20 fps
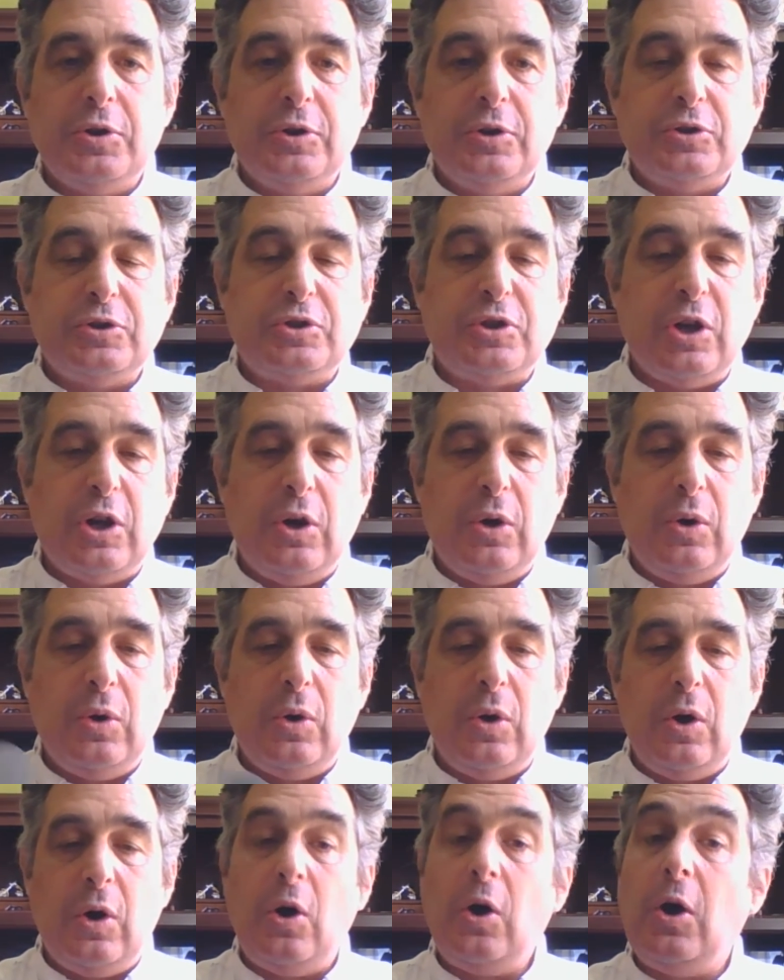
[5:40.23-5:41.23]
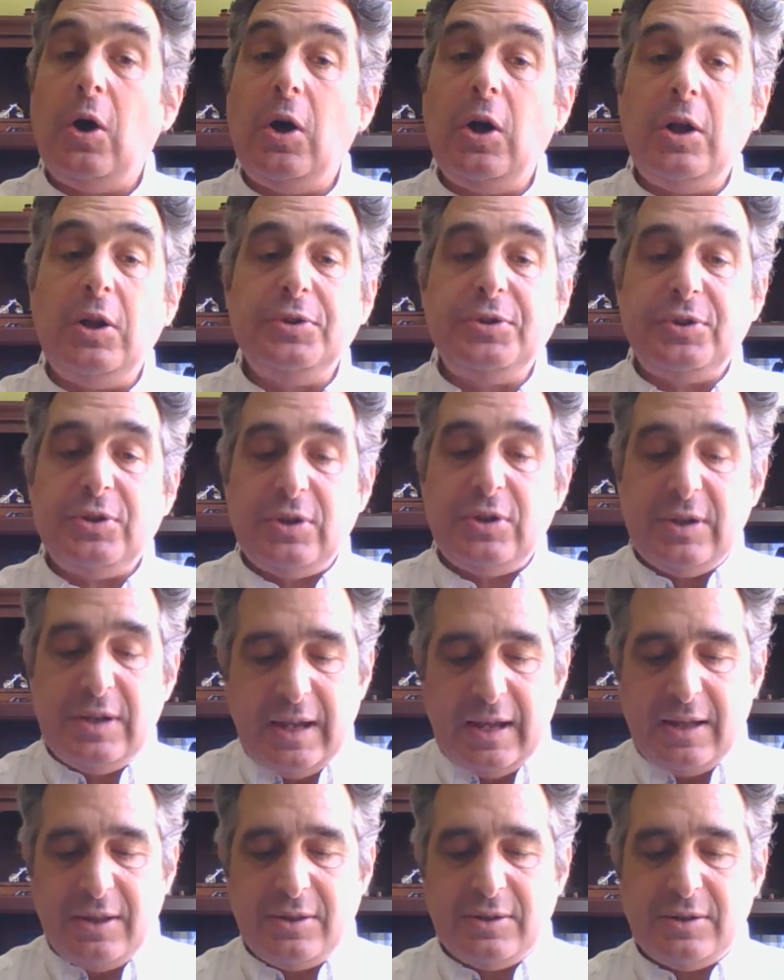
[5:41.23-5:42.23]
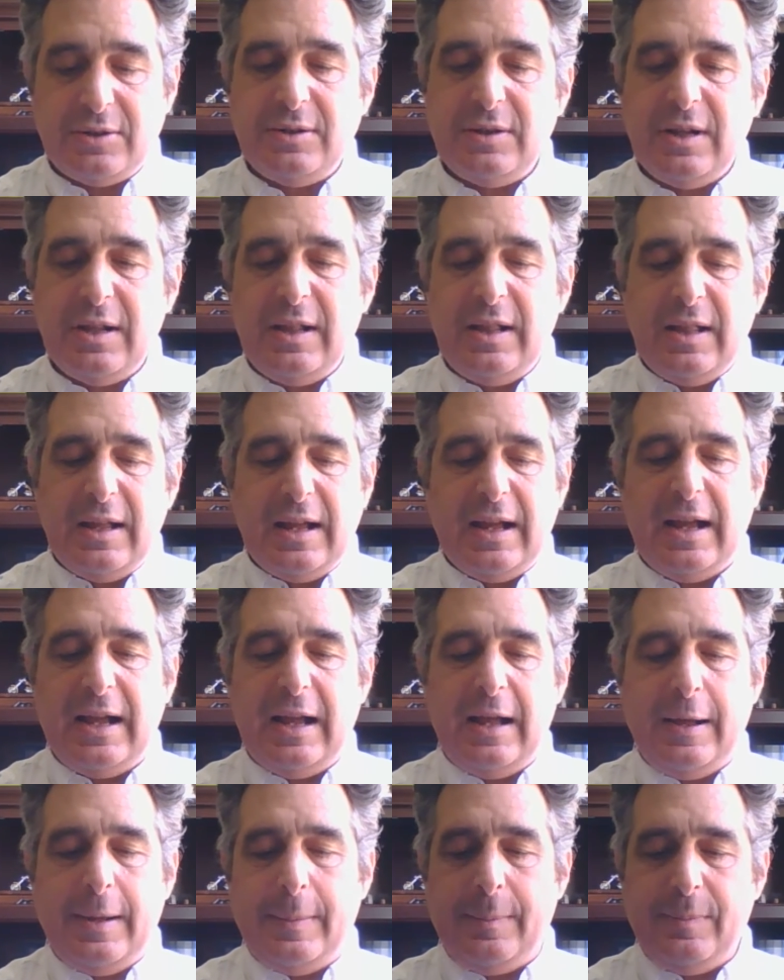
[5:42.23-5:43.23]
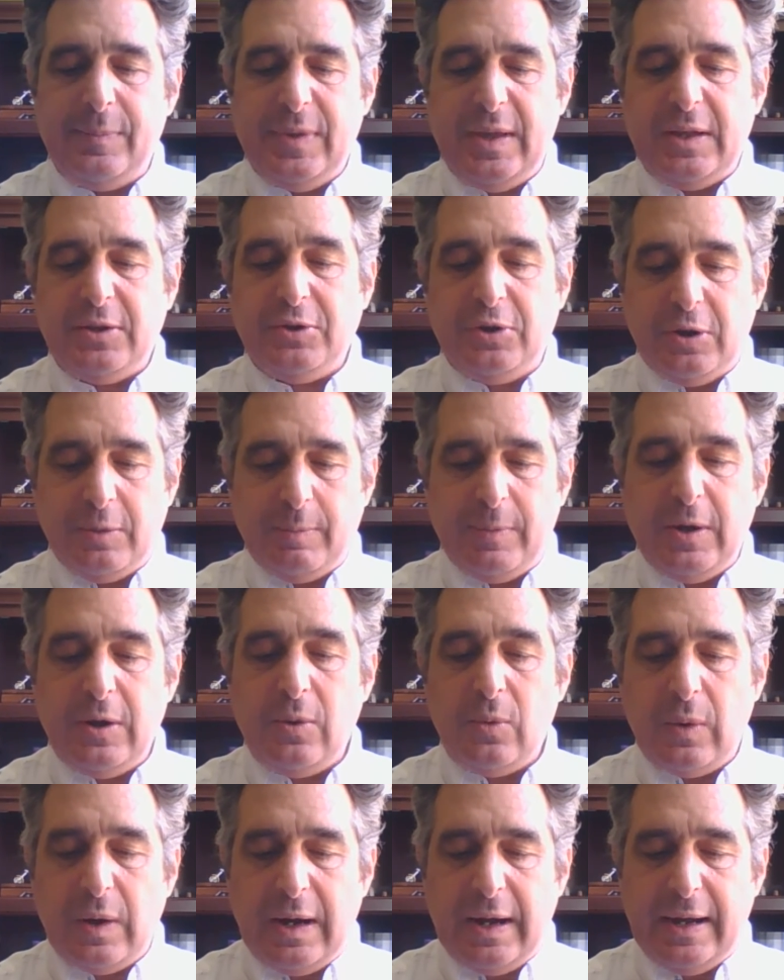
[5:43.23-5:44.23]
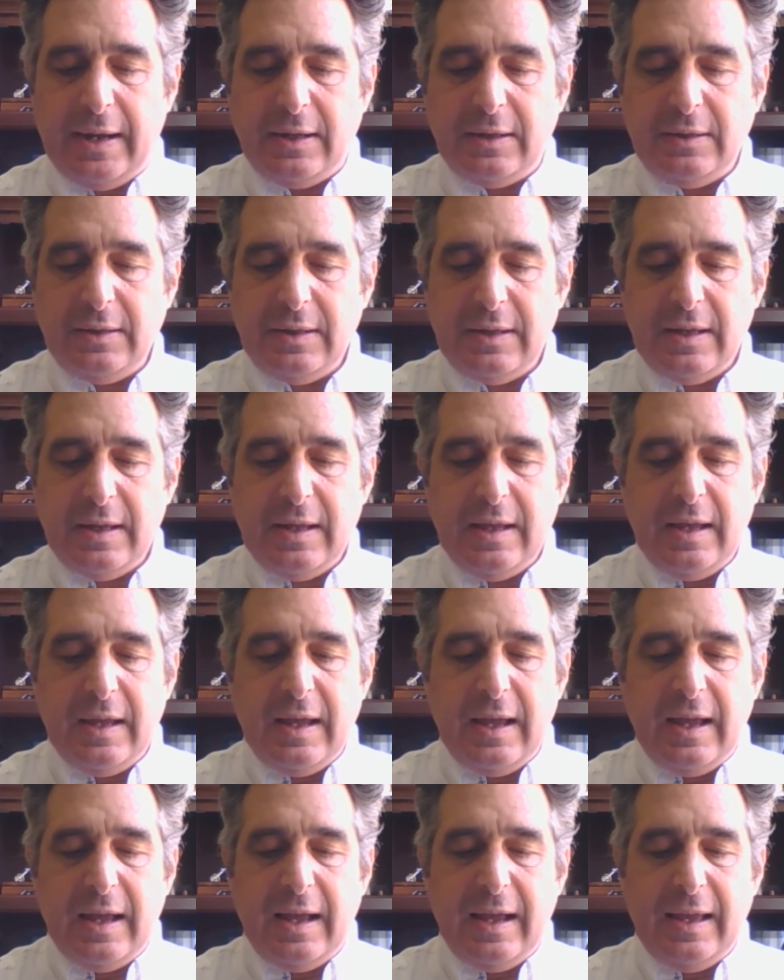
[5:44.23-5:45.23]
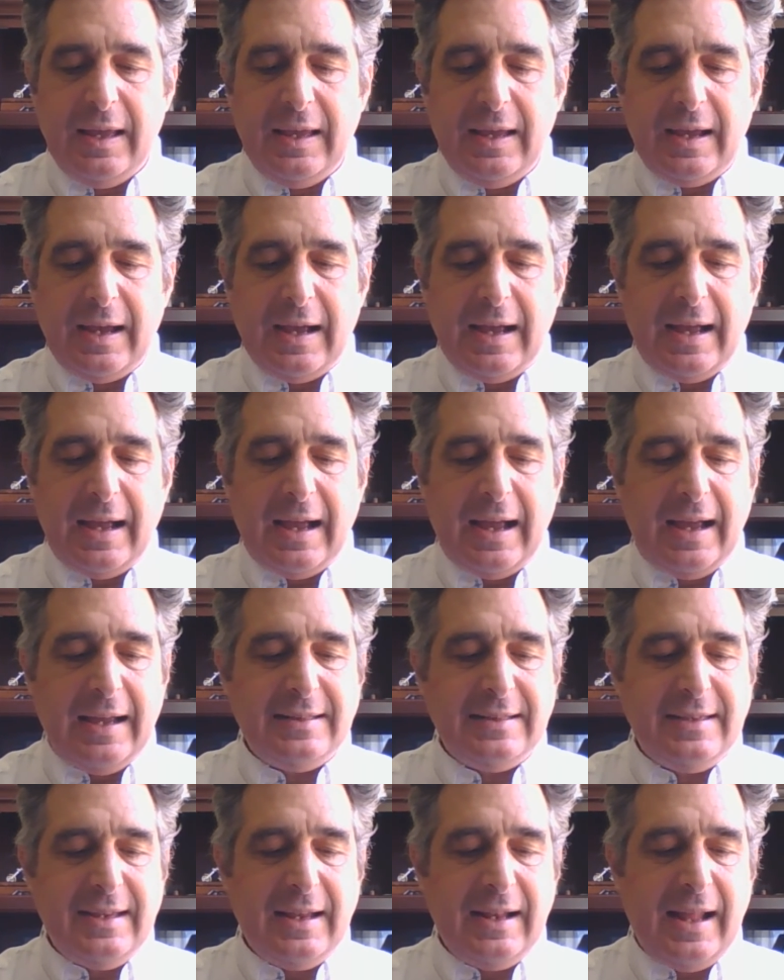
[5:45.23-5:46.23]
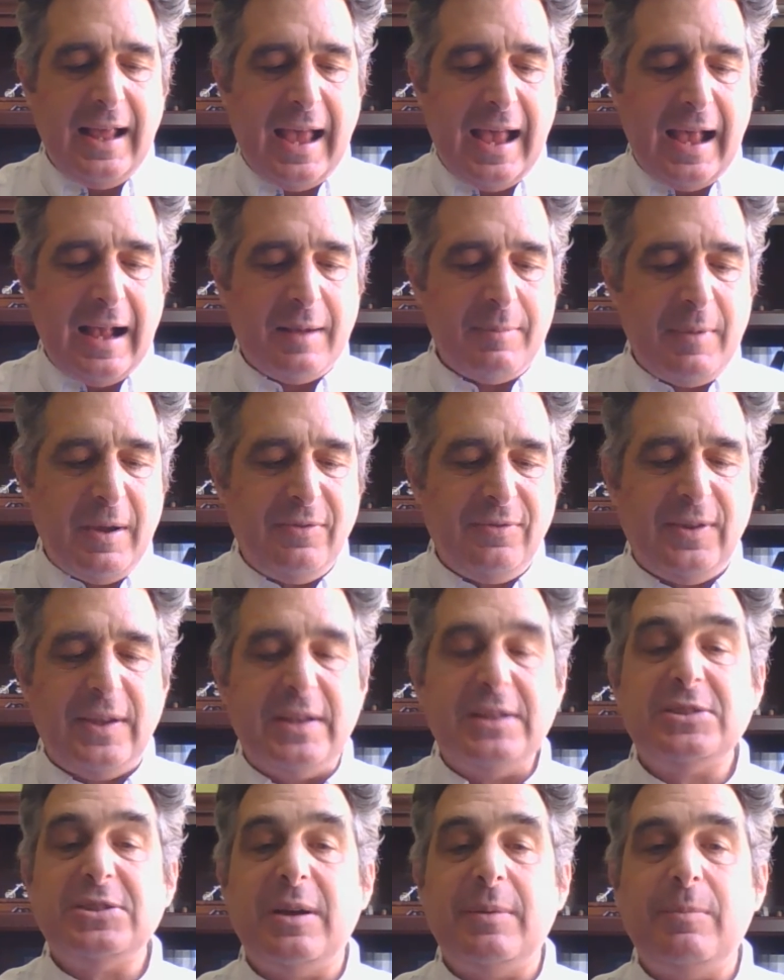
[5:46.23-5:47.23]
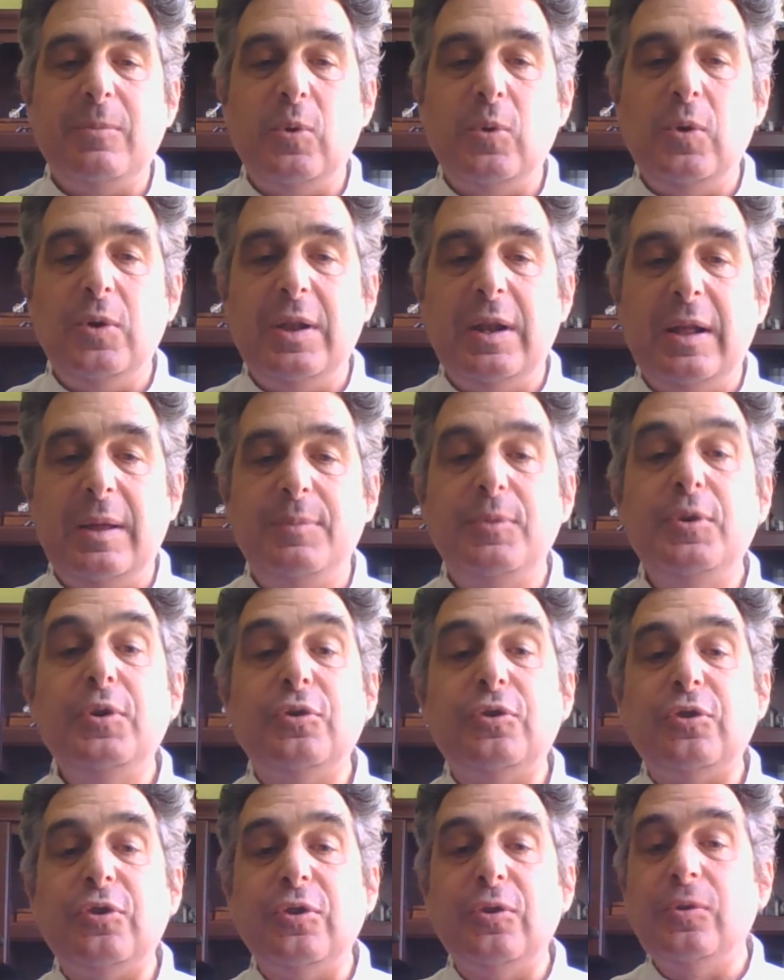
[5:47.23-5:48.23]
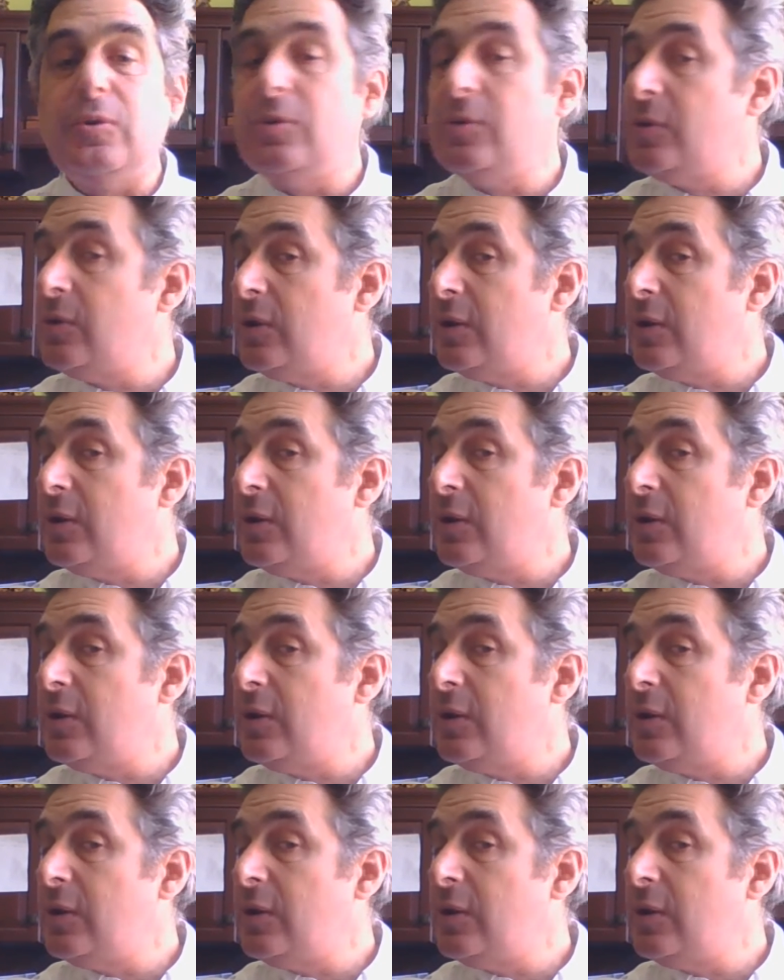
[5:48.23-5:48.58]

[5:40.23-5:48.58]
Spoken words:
So all together, it took me a while. I did hack my face up more than I'm used to.